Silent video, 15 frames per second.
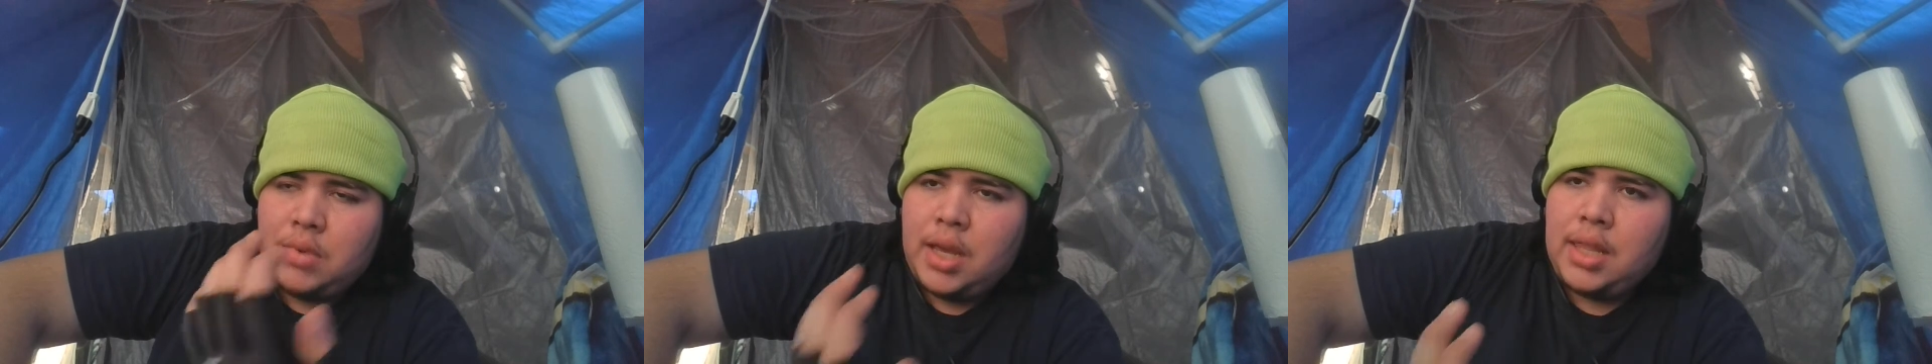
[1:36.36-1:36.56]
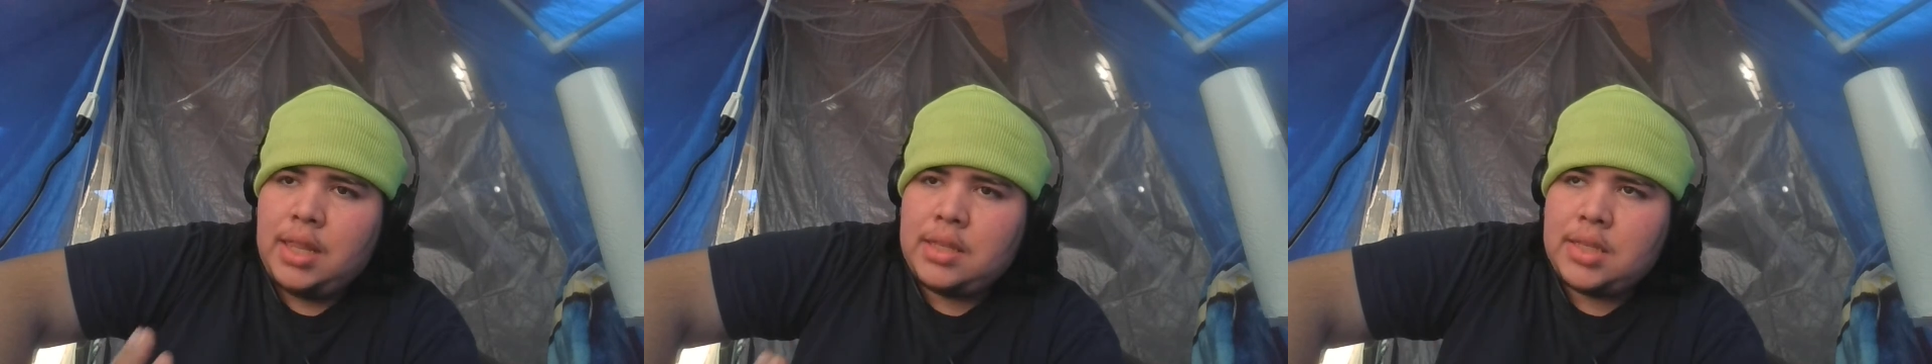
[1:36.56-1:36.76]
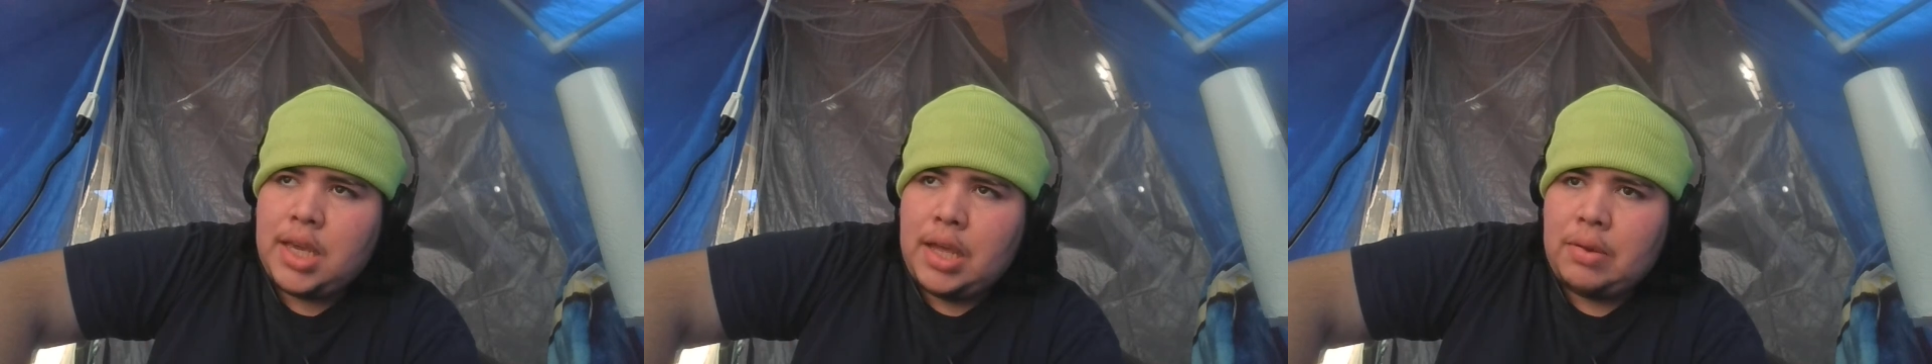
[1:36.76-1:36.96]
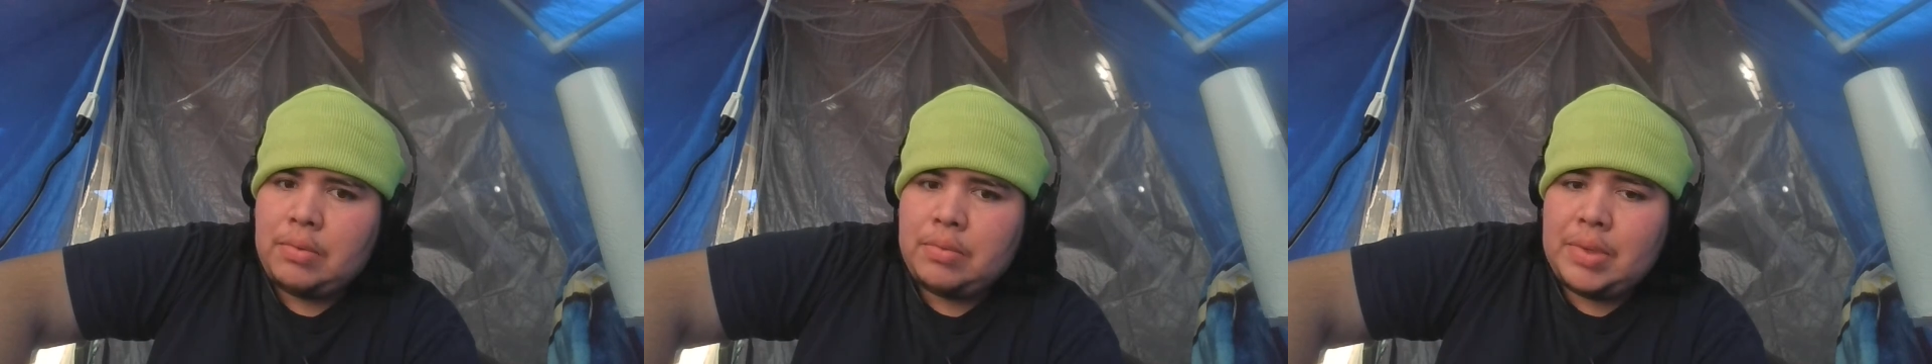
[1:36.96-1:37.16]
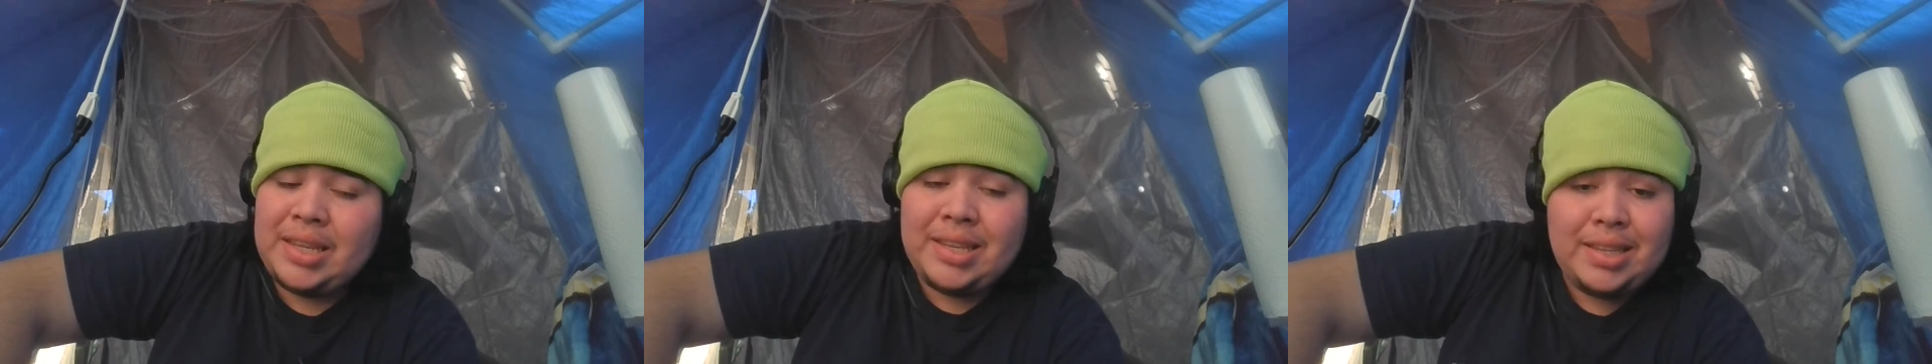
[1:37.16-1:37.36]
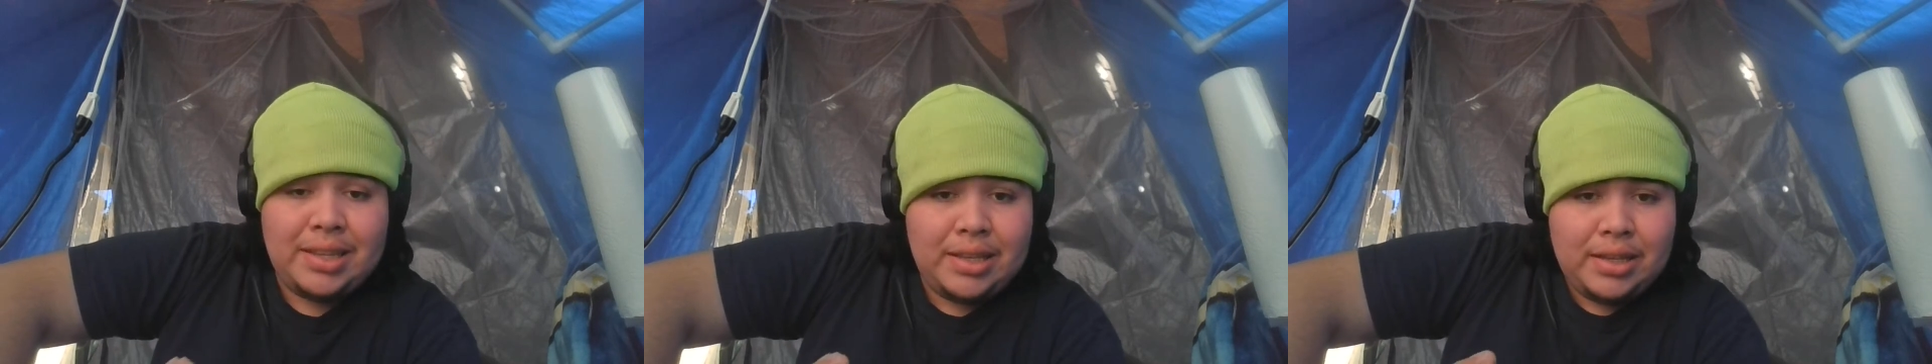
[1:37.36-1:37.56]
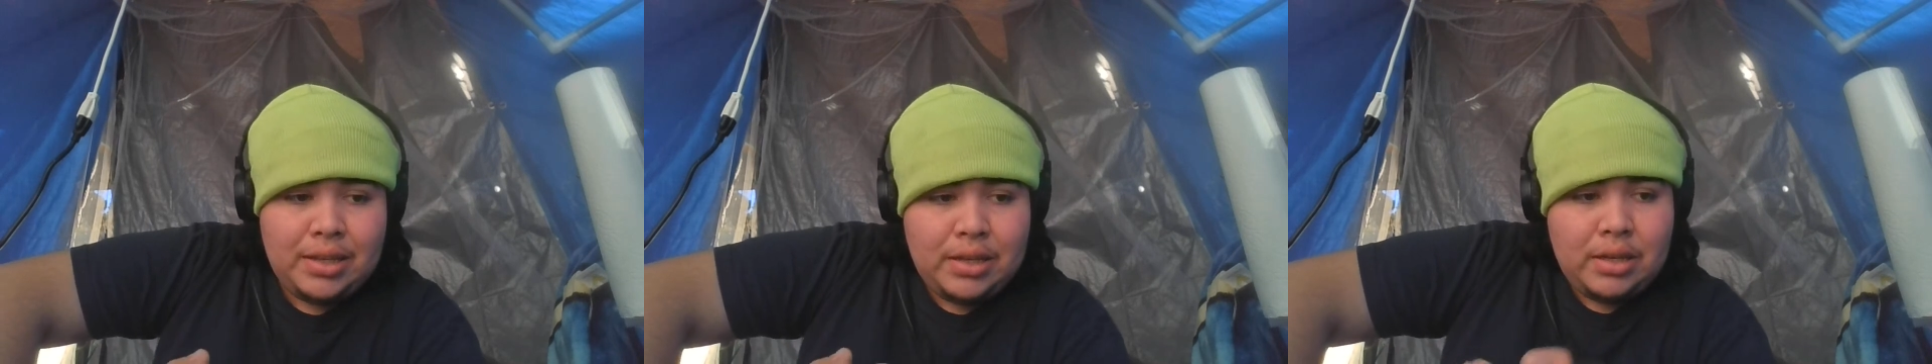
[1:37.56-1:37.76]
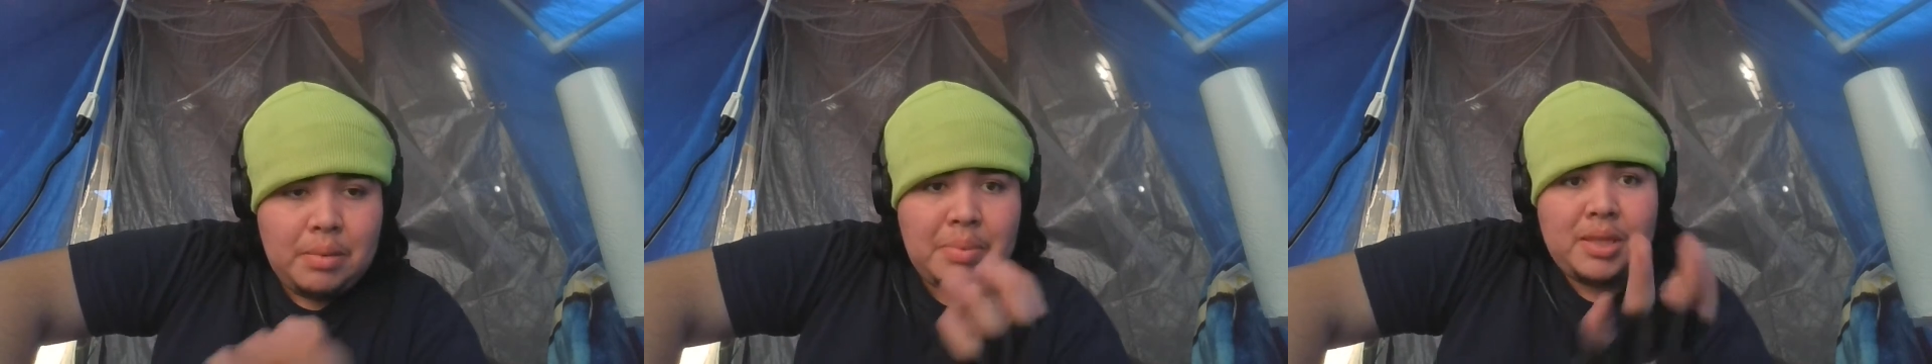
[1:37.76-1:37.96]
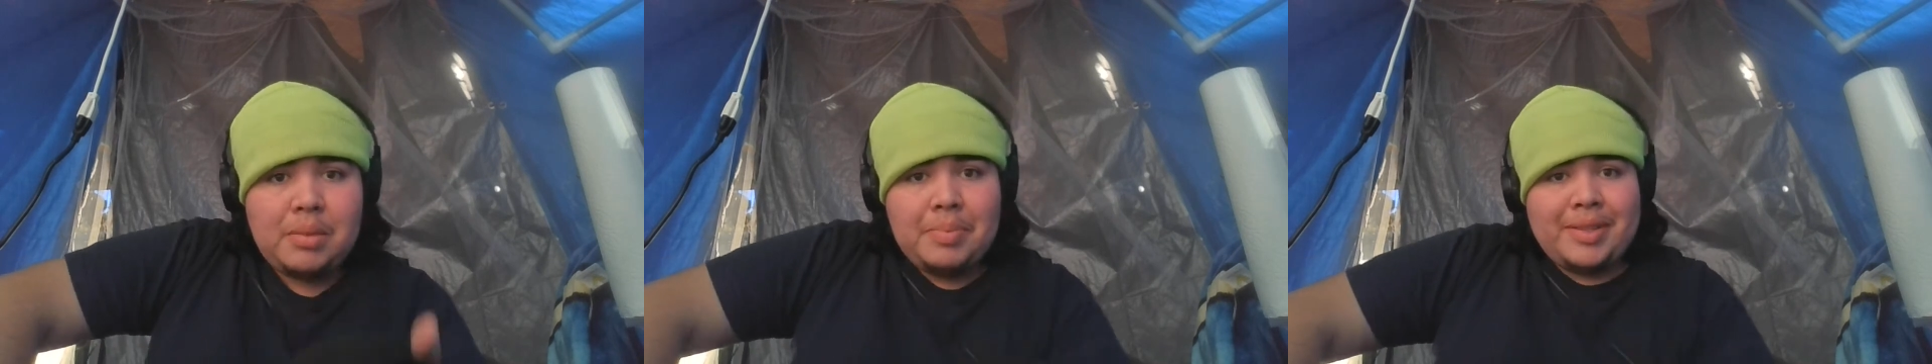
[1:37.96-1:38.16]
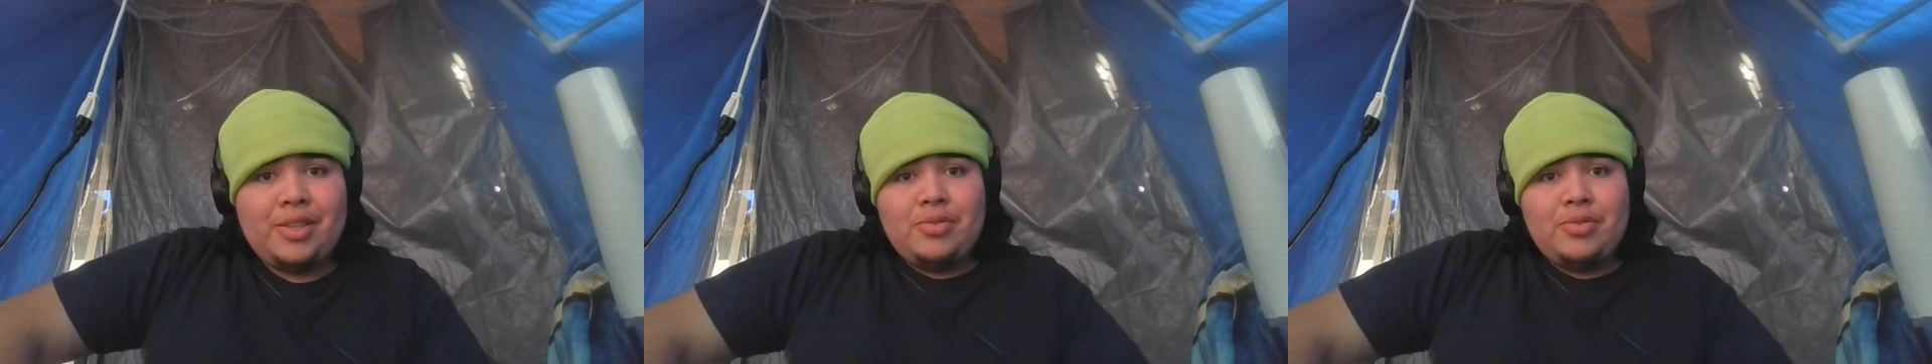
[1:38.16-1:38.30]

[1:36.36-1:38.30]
I lost count. but